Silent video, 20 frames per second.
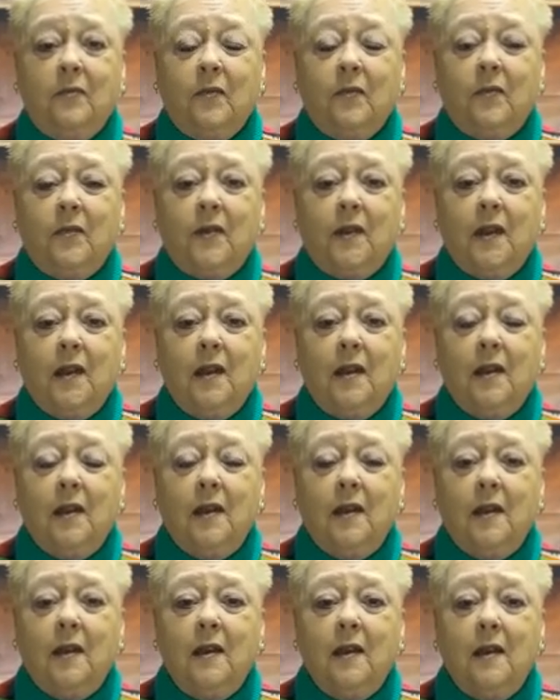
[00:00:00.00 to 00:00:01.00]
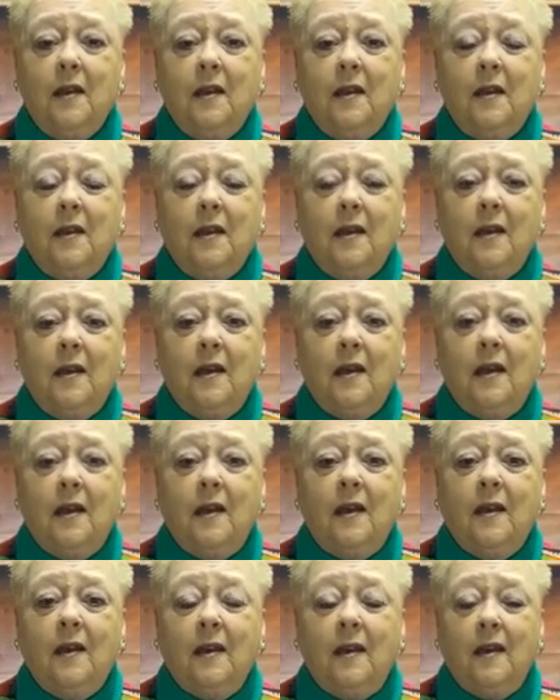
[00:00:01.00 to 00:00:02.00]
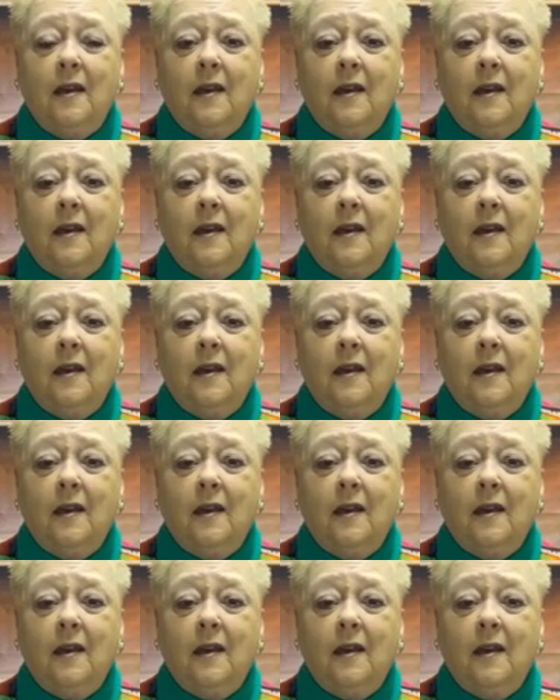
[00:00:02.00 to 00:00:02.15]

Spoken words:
[no speech]